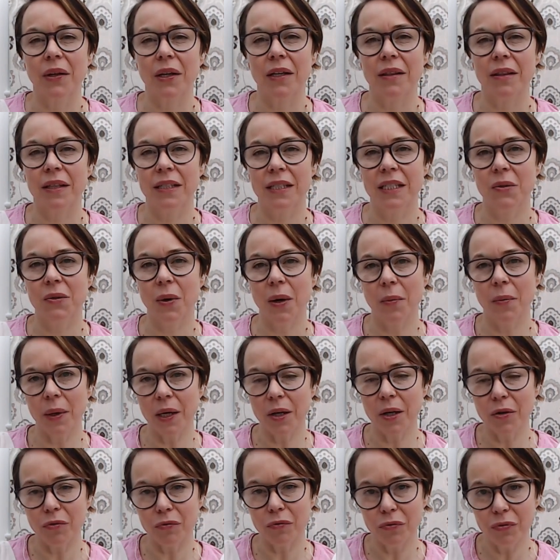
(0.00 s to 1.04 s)
This is where we
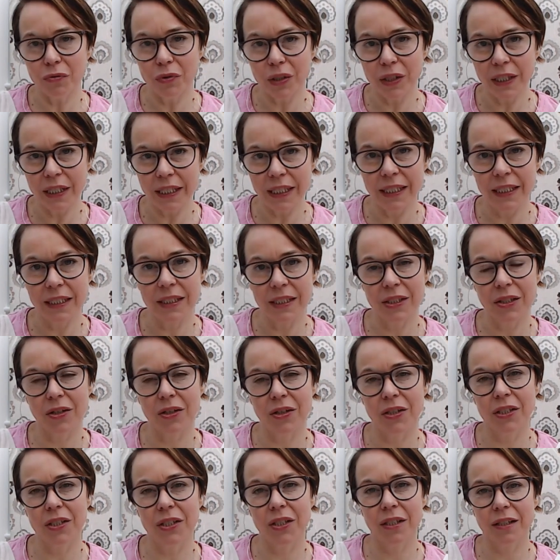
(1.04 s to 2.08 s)
can really
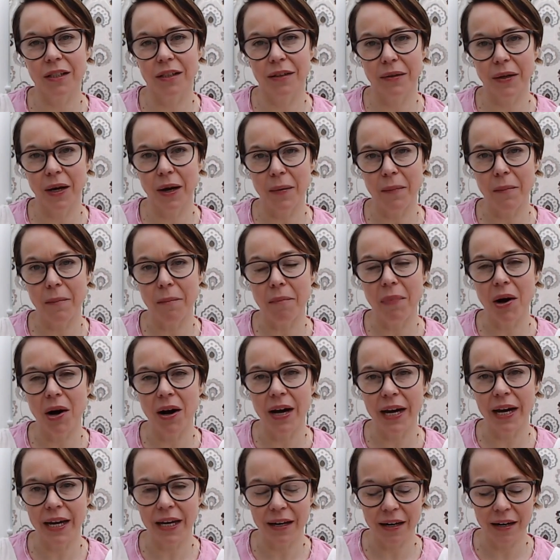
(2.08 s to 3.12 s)
start to
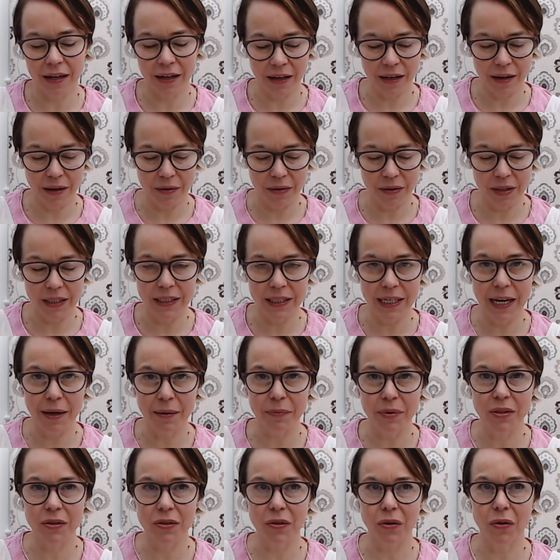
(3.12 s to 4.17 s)
mine the
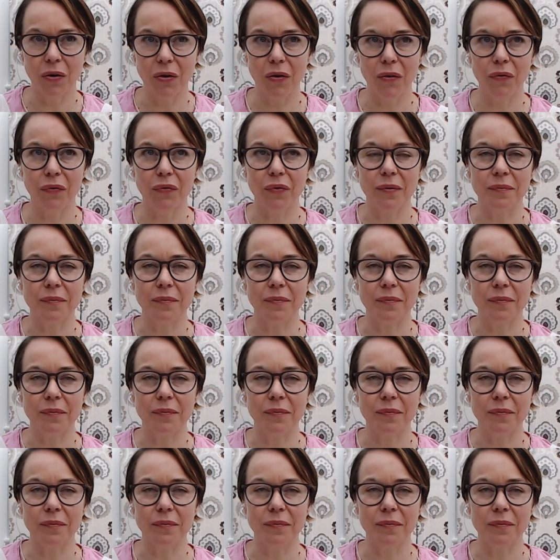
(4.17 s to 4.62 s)
depths of